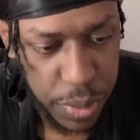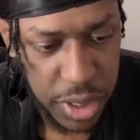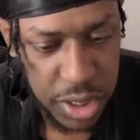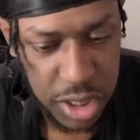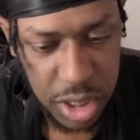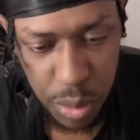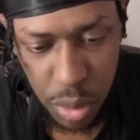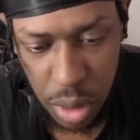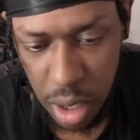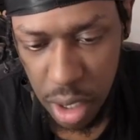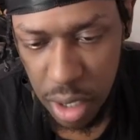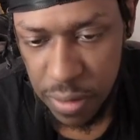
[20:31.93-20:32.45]

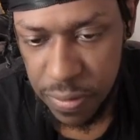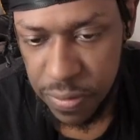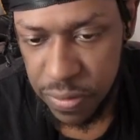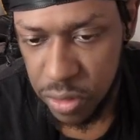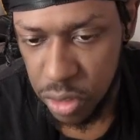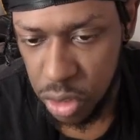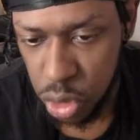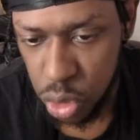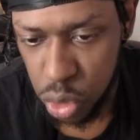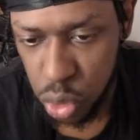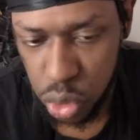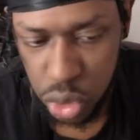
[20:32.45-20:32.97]
him off
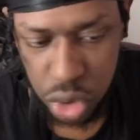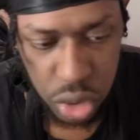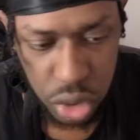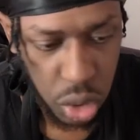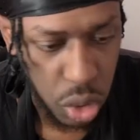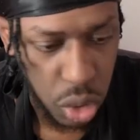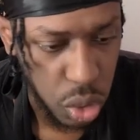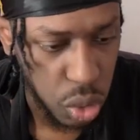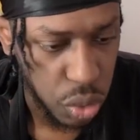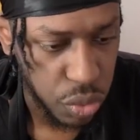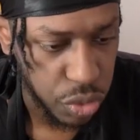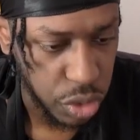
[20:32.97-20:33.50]
or who
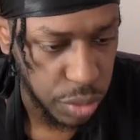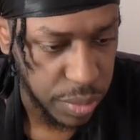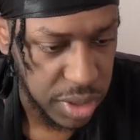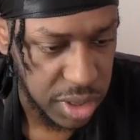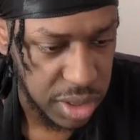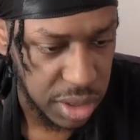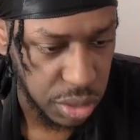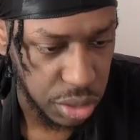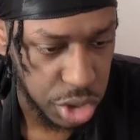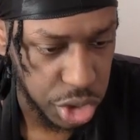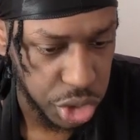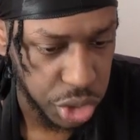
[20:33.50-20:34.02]
stole from its
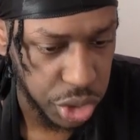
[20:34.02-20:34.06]
little tree